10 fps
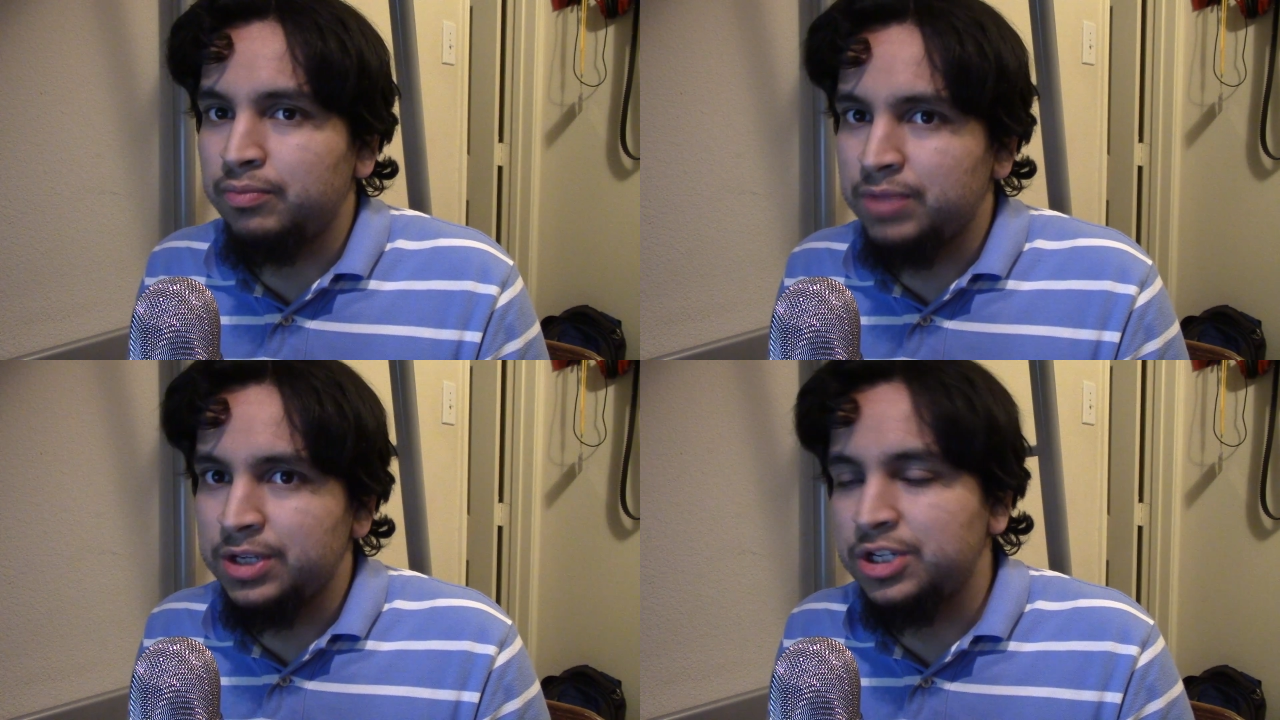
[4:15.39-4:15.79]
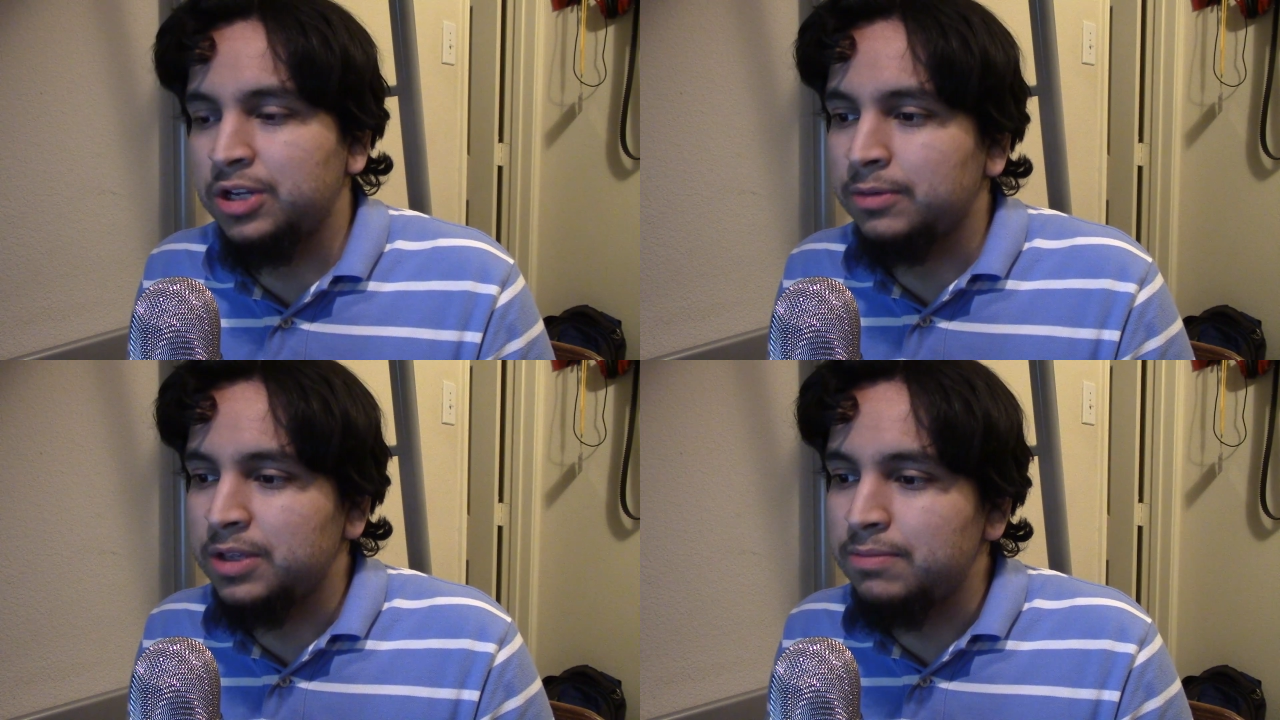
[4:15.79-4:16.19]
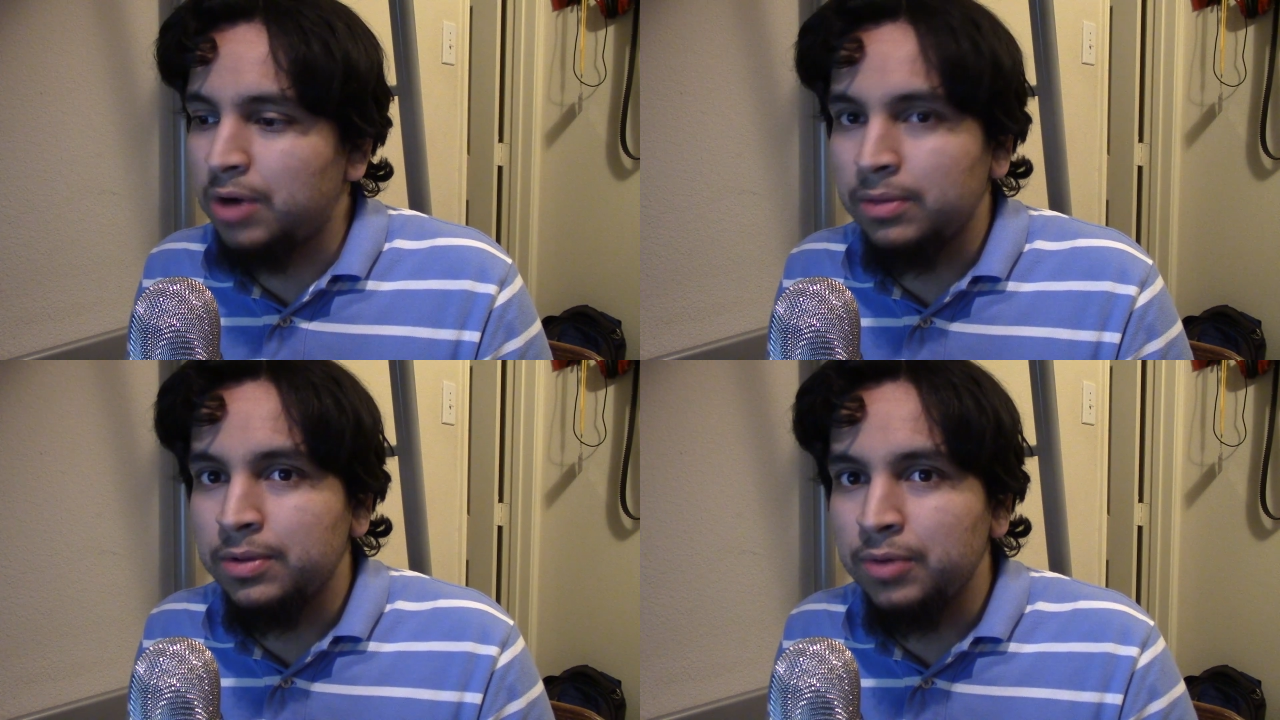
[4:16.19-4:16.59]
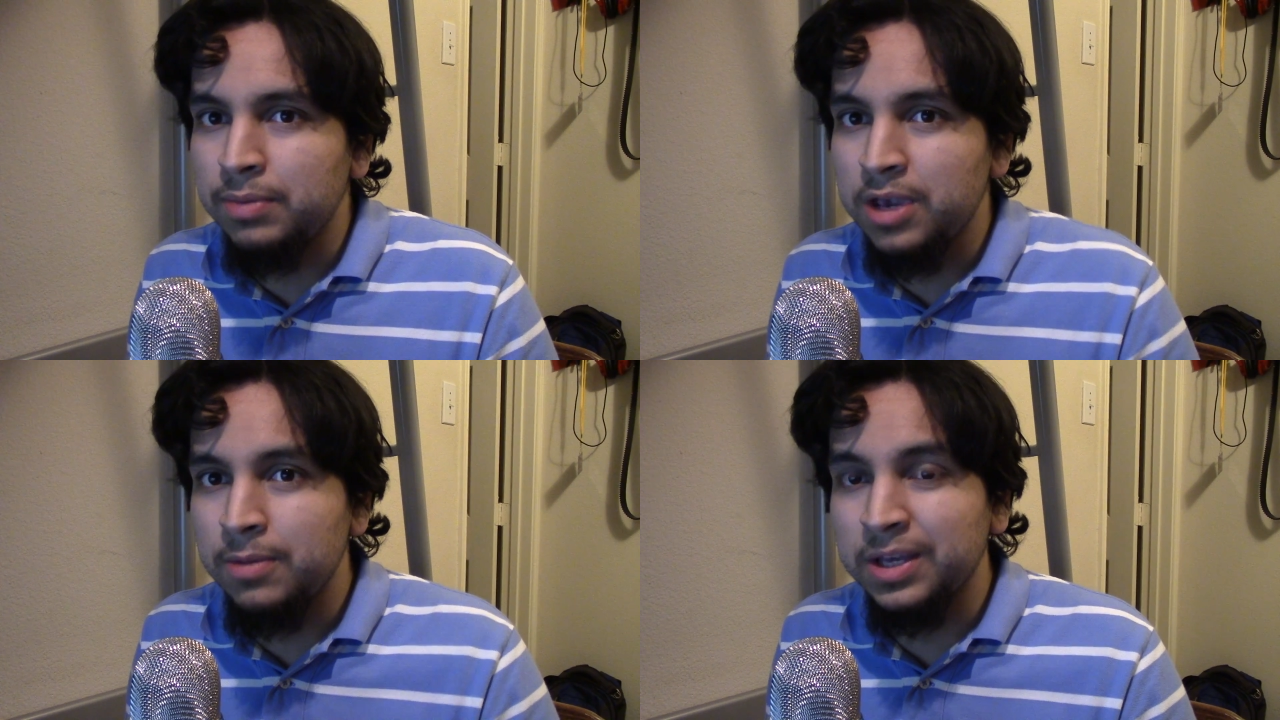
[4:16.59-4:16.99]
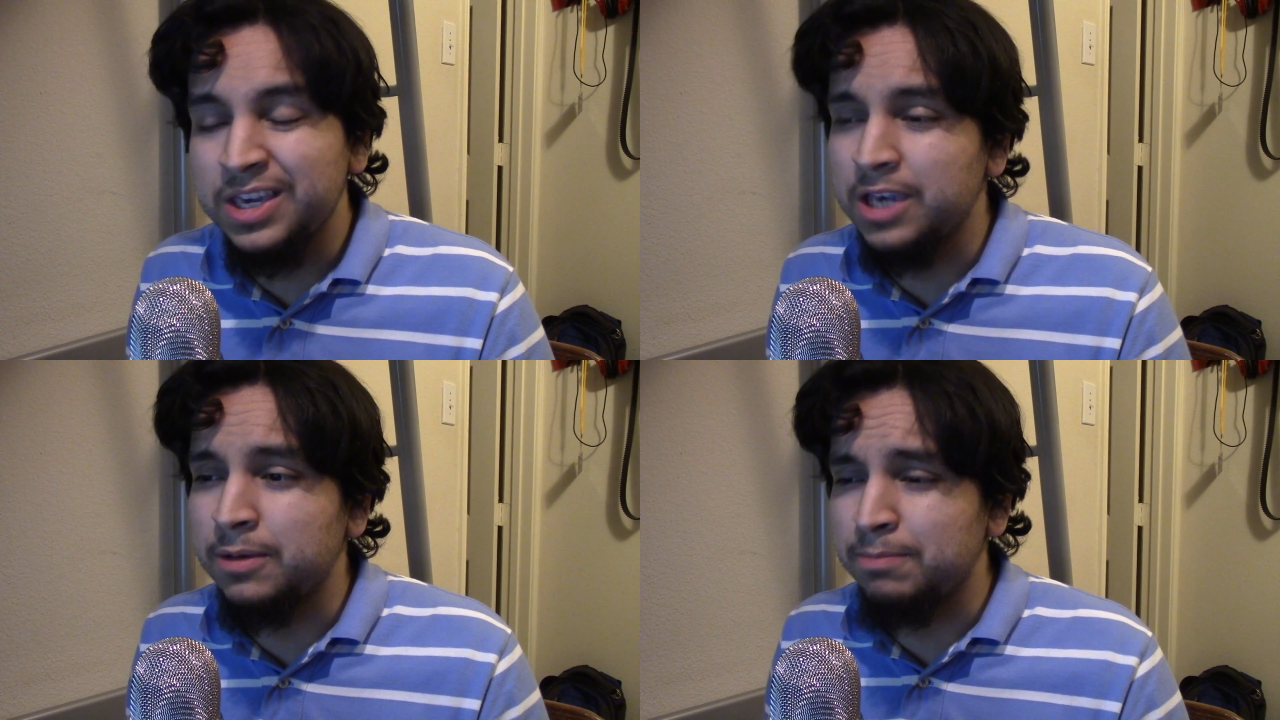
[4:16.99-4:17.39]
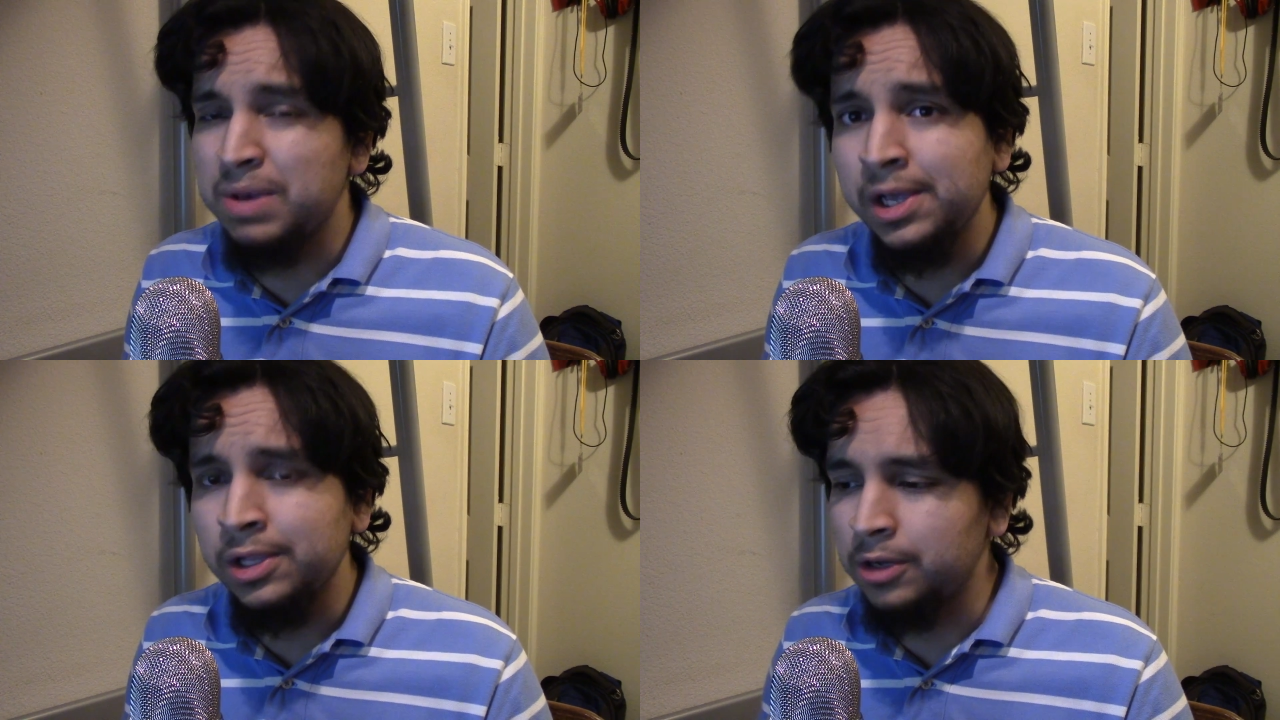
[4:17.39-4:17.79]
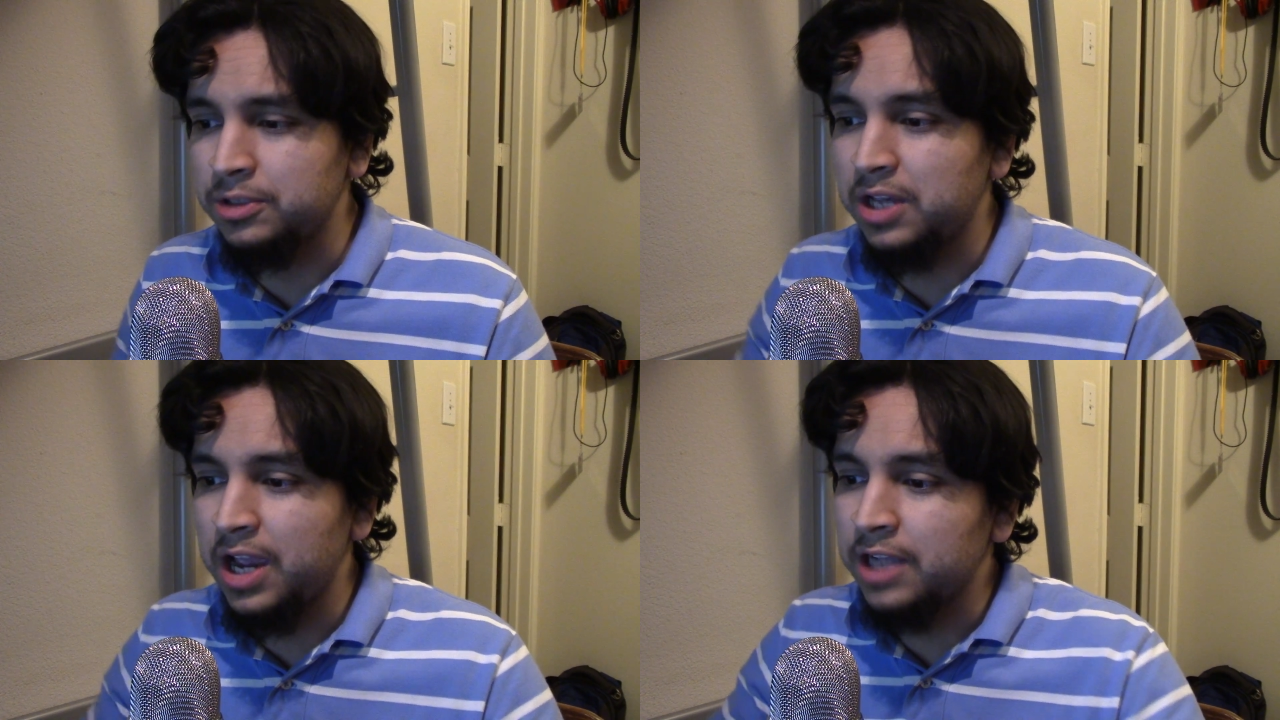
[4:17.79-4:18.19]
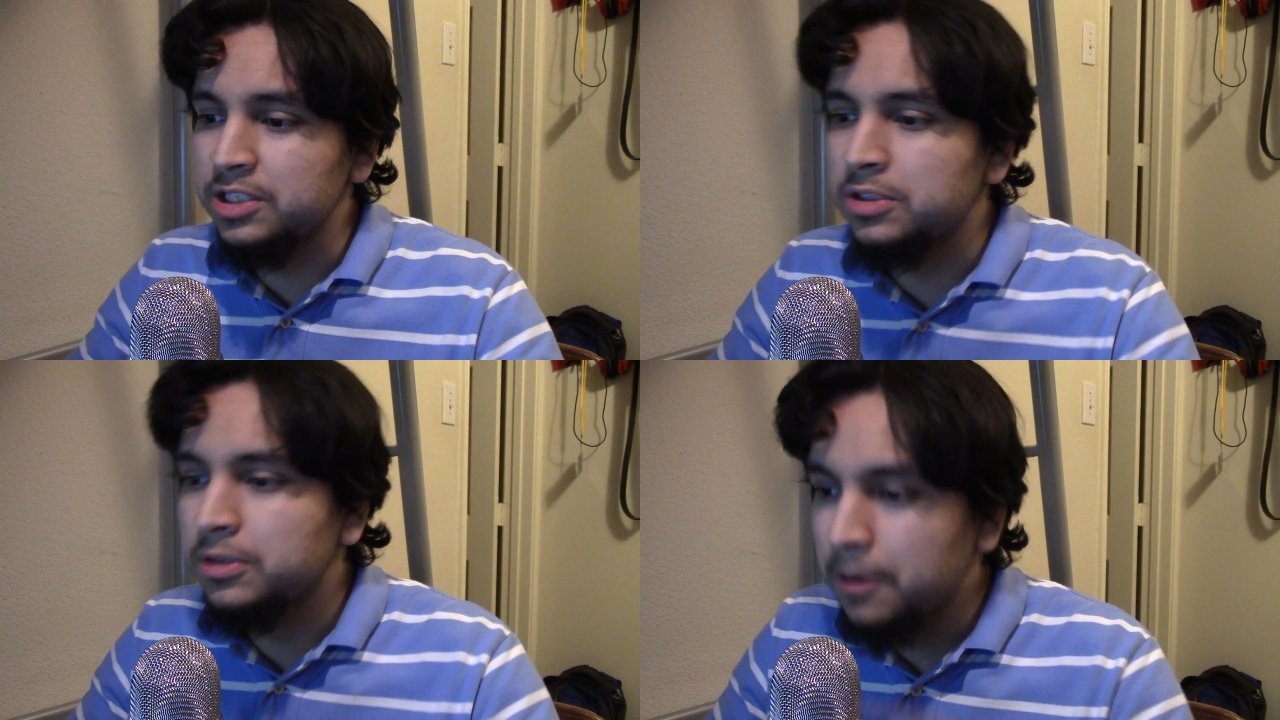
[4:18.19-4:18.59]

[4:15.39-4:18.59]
he probably would be able to kick Piccolo's ass.